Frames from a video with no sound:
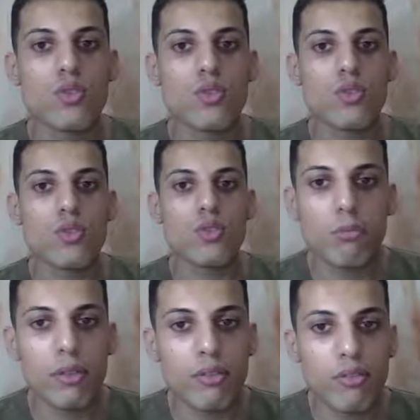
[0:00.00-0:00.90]

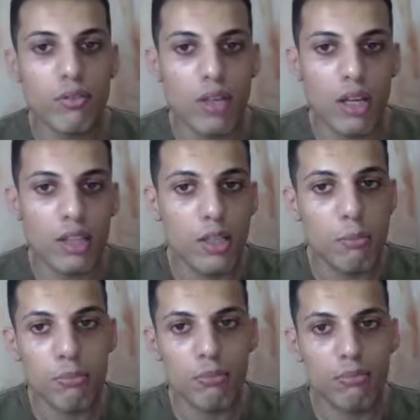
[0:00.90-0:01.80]
So
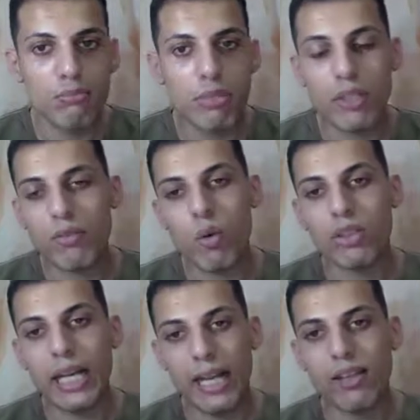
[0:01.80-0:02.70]
the
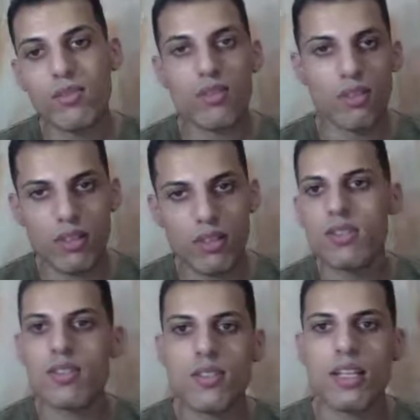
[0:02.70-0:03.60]
Bedford Hills, this
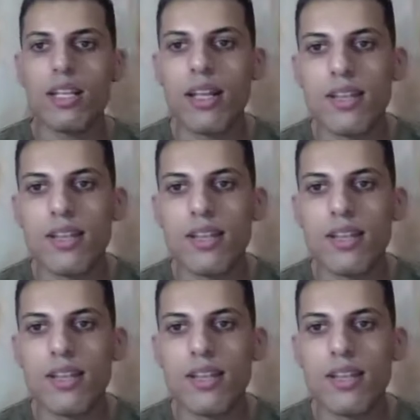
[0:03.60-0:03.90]
is a city.